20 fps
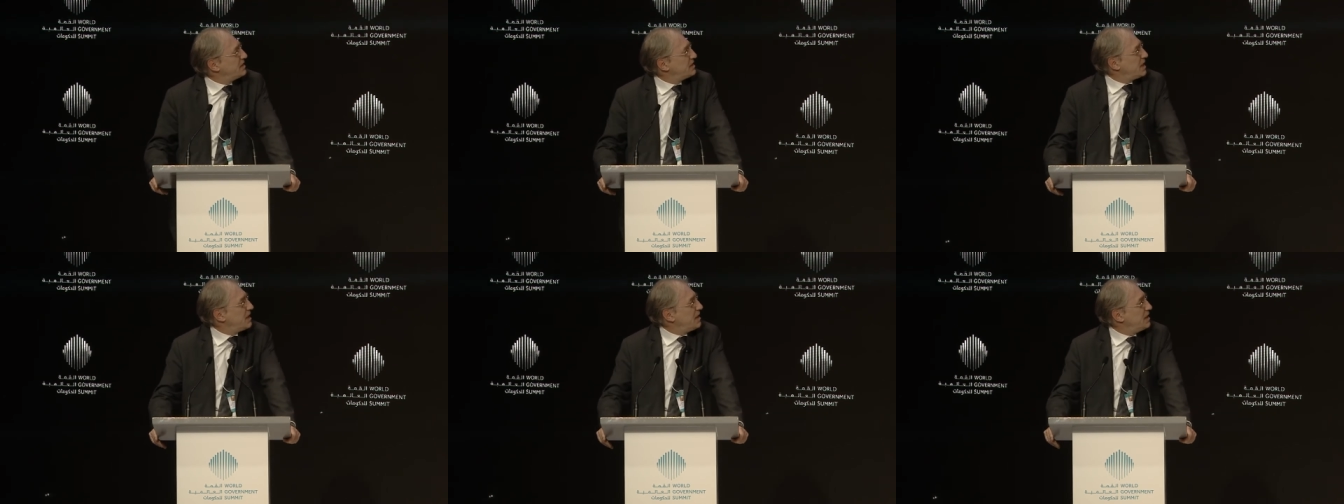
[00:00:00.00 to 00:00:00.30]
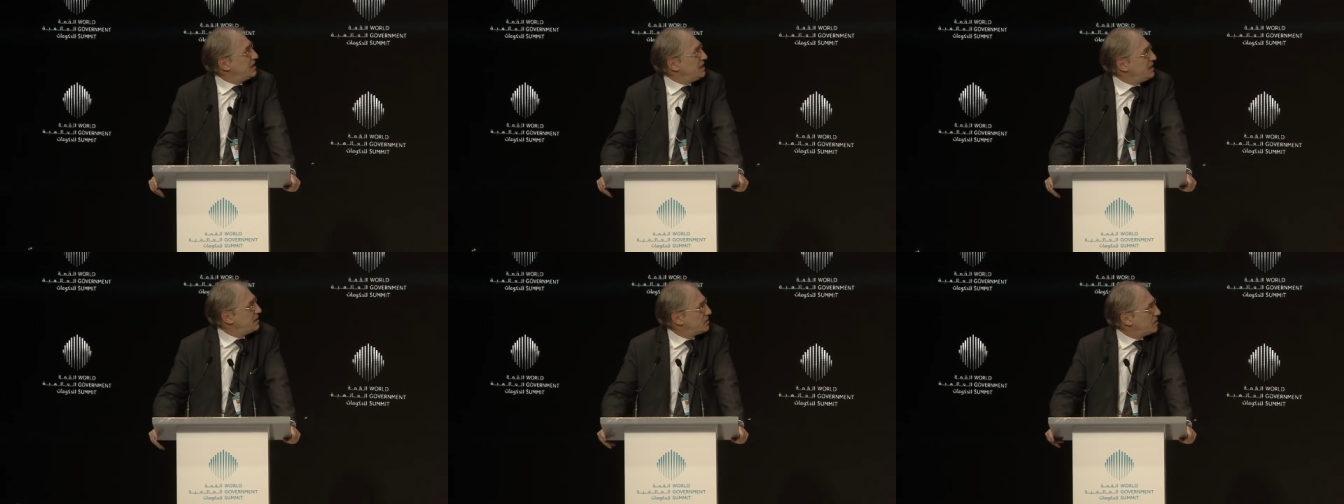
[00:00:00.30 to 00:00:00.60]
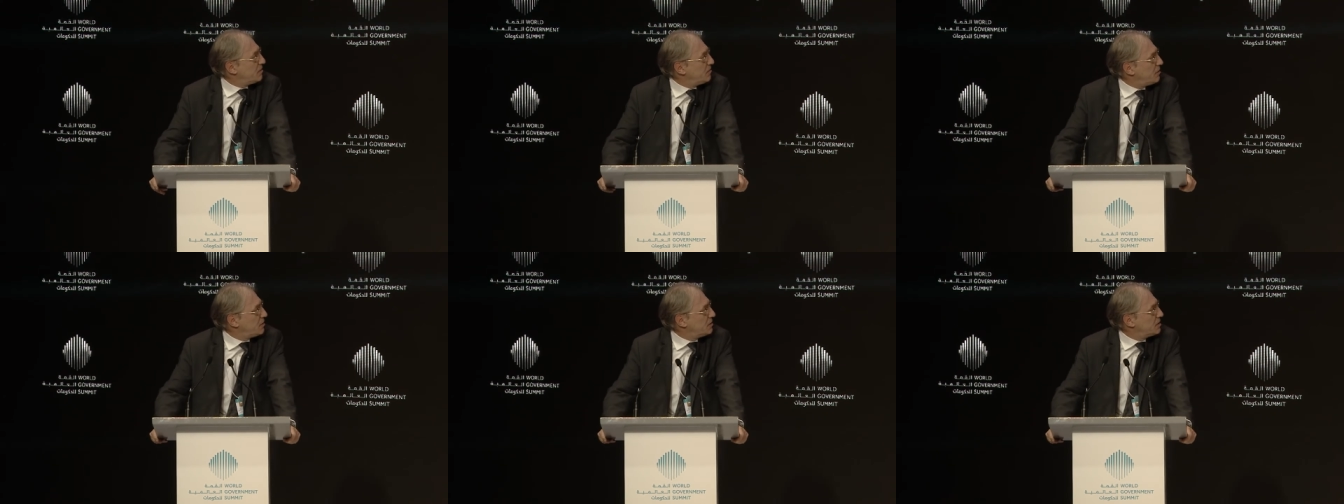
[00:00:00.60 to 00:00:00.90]
is a
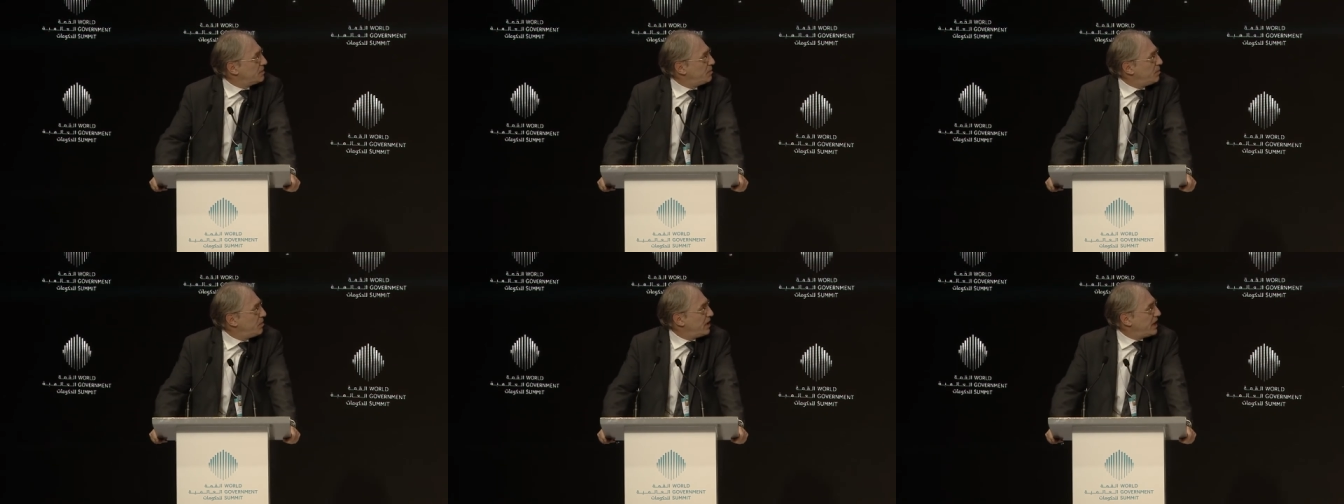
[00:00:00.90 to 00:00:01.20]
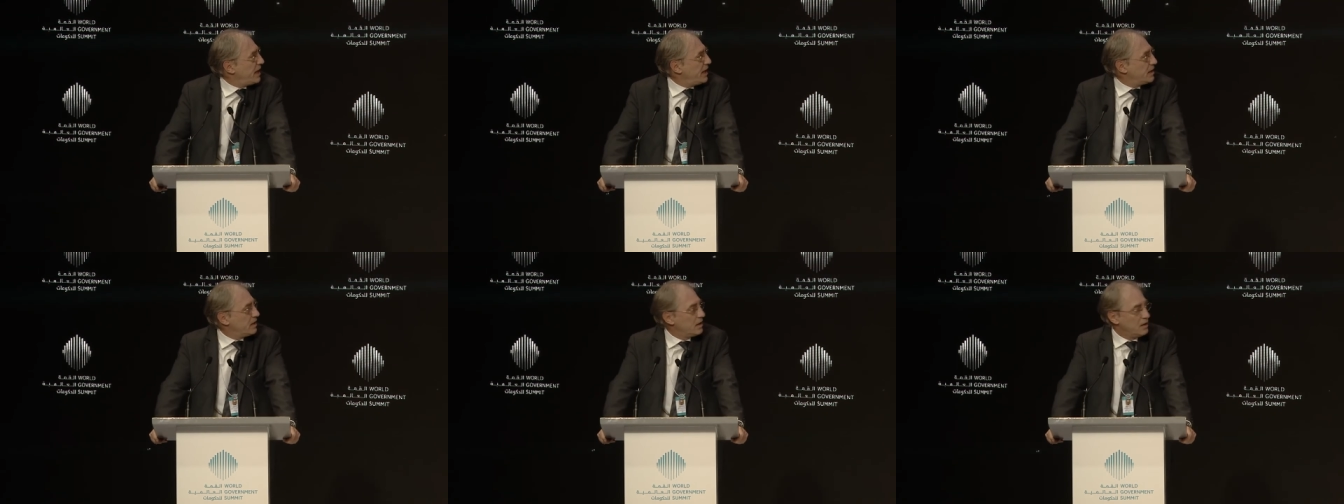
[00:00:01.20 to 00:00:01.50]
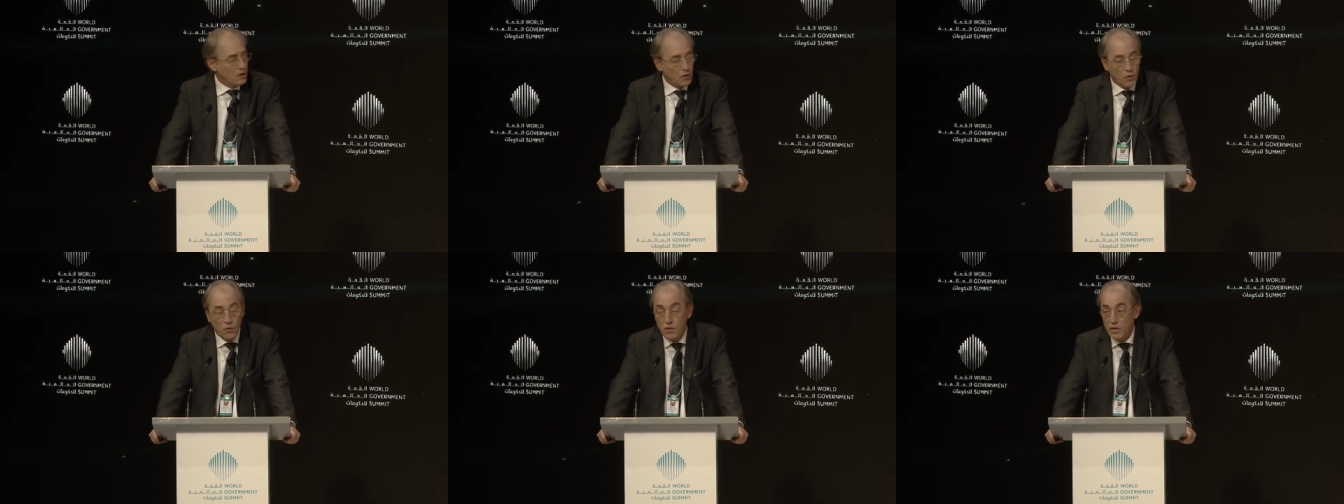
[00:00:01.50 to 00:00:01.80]
list of all the
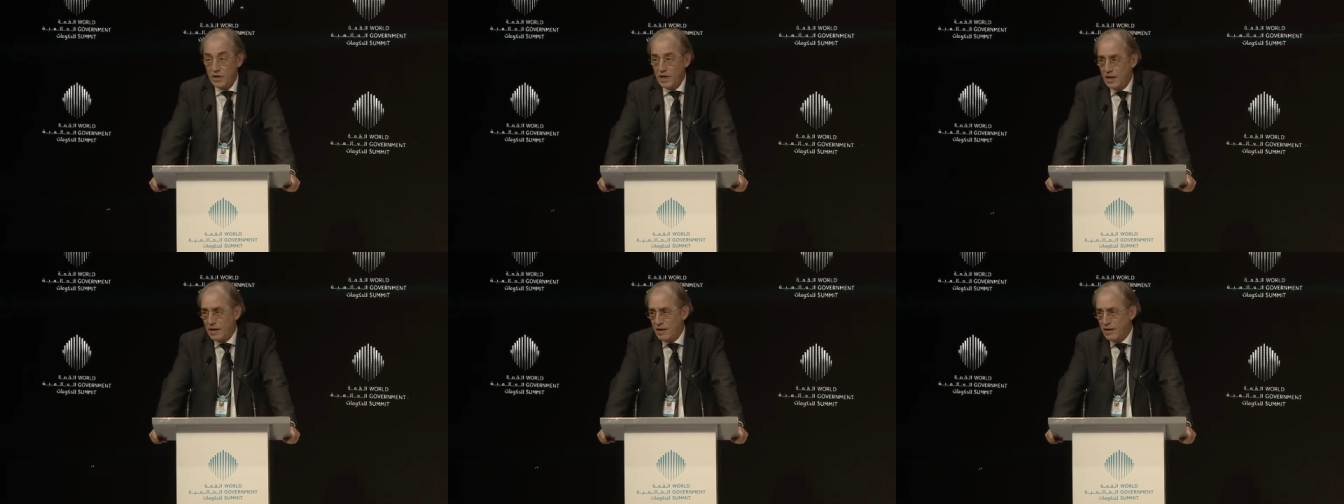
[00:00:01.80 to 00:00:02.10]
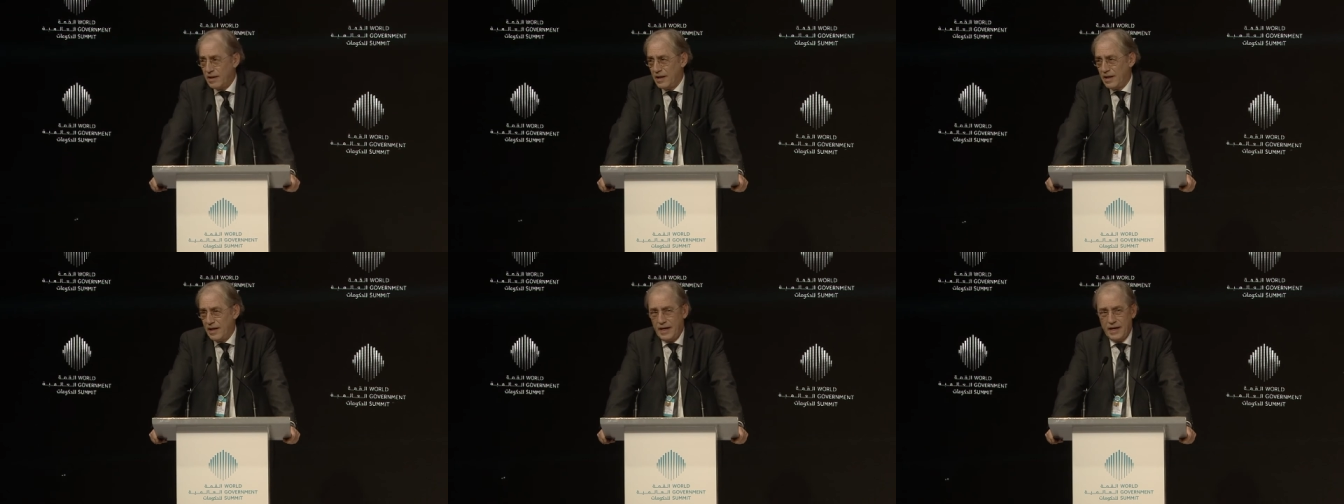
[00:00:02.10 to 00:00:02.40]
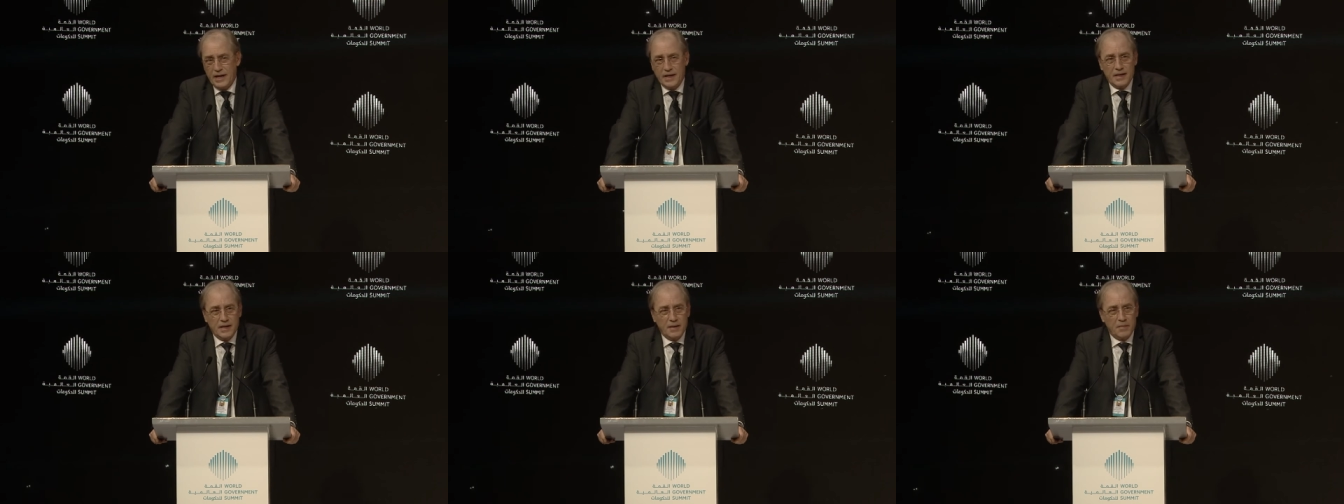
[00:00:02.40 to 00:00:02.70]
planned lunar
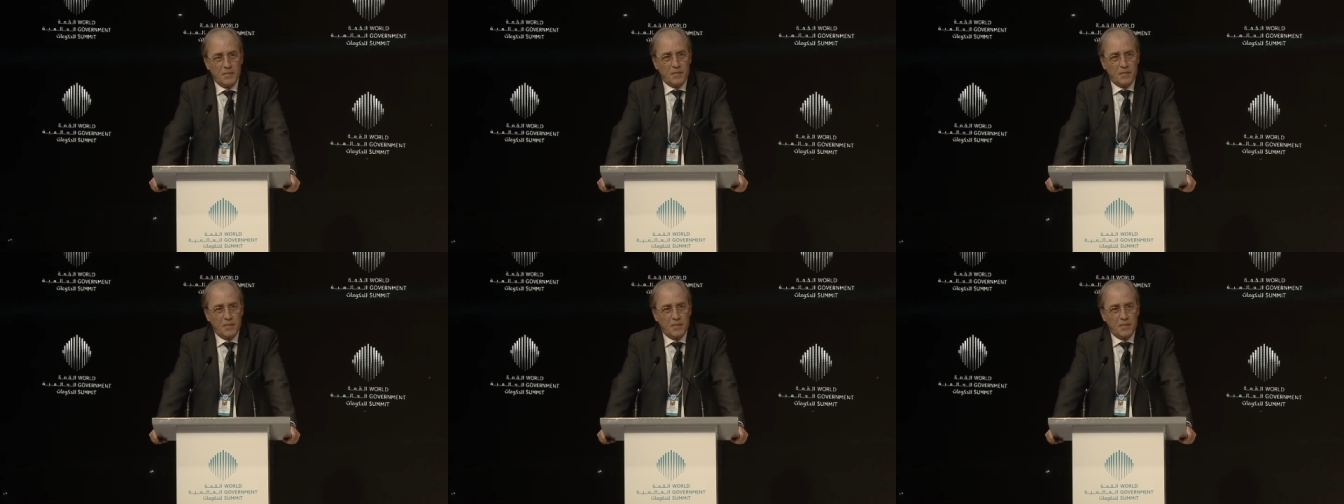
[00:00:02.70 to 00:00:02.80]
and